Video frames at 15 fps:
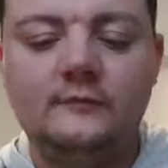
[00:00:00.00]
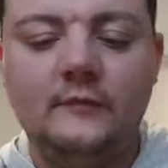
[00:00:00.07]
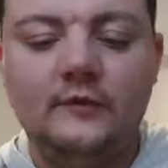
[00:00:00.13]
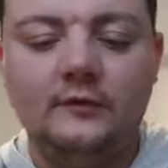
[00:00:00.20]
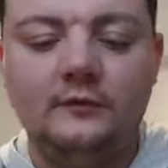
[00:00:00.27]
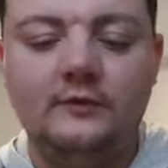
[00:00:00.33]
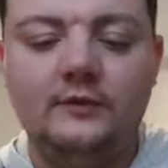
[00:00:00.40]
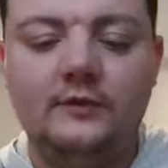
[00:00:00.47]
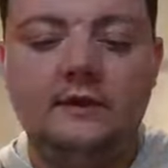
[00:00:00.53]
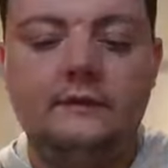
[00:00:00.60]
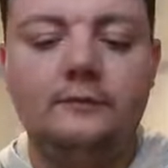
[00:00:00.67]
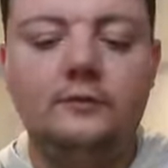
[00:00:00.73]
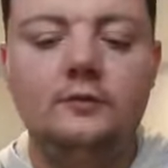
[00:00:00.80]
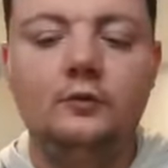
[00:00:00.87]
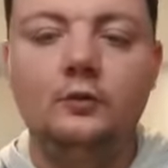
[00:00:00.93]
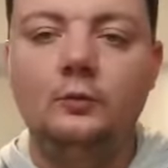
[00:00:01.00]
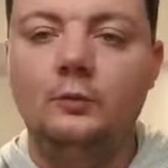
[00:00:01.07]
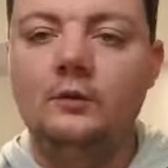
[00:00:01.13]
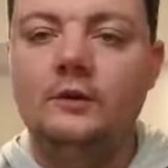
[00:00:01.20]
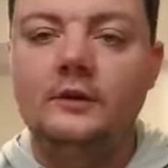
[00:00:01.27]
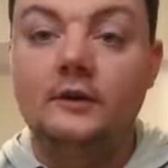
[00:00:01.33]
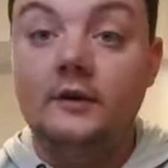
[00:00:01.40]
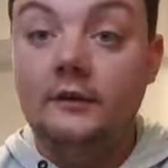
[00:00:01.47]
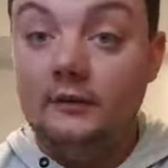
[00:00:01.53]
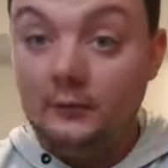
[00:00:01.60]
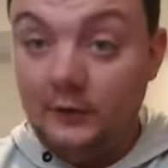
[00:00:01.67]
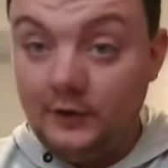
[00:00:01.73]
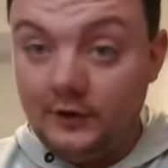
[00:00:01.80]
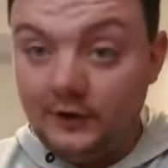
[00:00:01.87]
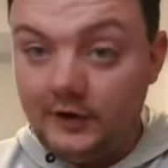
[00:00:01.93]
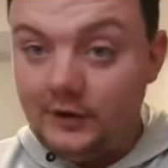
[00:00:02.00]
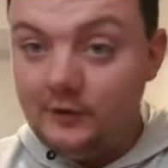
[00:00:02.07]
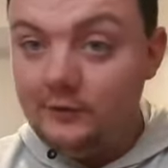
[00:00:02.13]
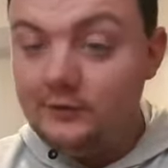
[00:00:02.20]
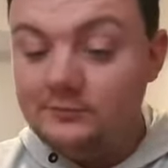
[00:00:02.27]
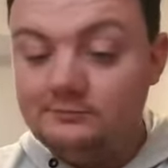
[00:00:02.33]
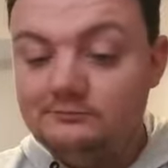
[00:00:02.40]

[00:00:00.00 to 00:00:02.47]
Something different. Oh, it's a white code.